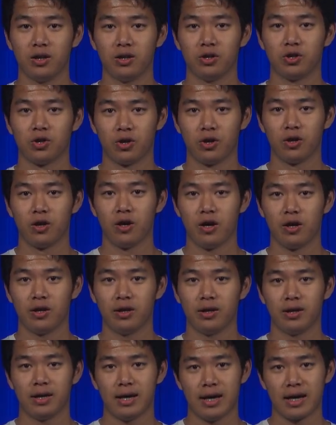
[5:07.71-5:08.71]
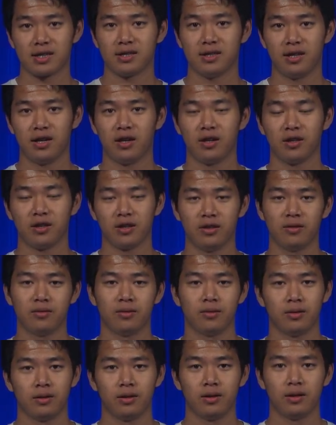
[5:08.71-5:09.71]
turned on accidentally,
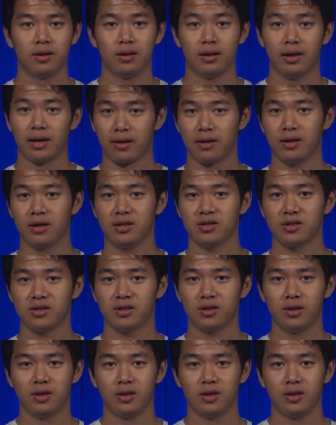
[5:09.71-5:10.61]
like this.